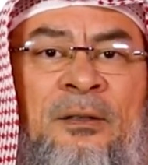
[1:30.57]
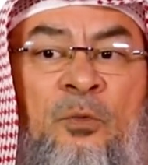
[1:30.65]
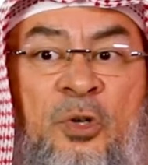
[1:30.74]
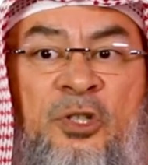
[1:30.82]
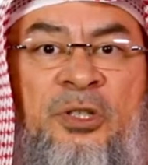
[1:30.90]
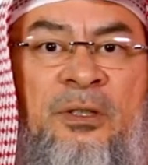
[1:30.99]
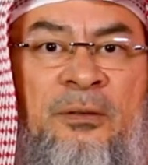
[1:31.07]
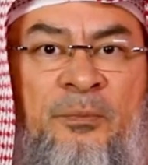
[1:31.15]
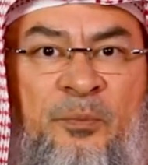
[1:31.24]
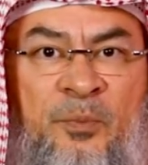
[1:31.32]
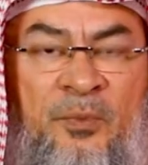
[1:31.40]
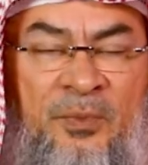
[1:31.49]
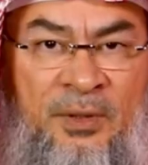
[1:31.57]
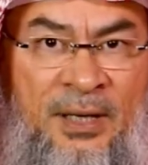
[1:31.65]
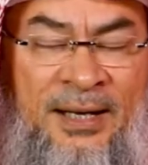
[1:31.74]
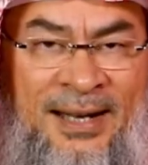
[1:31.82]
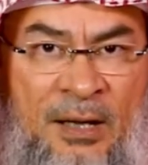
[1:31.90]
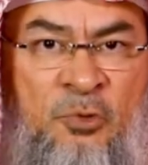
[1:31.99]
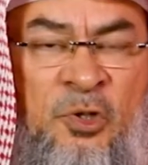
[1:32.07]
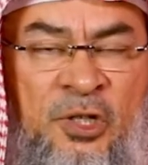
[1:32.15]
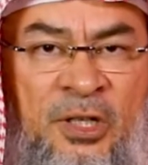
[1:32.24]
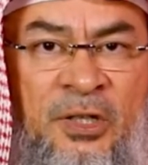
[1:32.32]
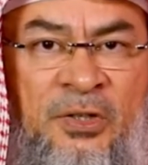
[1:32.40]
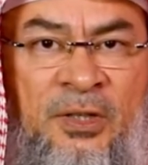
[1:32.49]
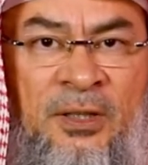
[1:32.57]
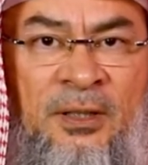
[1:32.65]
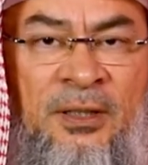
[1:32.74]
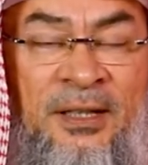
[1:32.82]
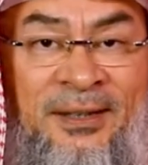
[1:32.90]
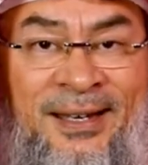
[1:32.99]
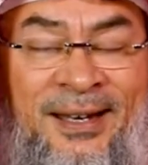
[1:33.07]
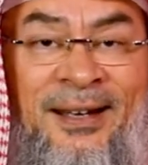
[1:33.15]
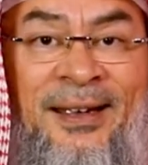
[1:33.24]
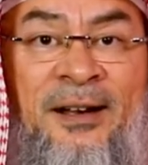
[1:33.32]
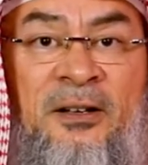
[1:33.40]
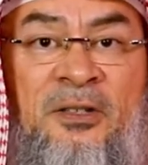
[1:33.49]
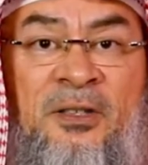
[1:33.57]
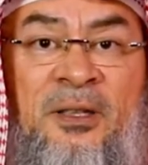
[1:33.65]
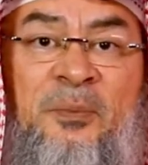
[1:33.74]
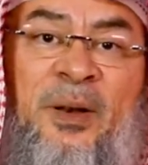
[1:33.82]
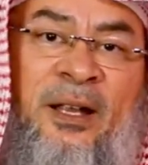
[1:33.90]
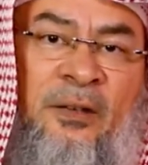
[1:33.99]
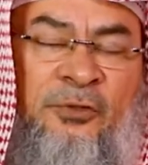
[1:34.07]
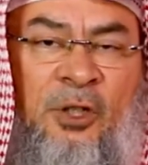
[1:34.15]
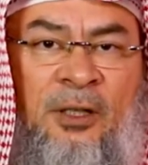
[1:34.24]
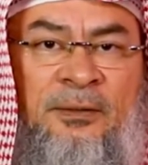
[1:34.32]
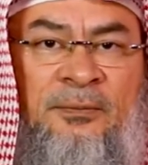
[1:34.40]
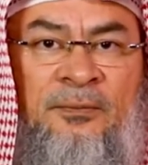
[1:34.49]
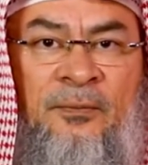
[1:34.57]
which announces and declares the break of dawn.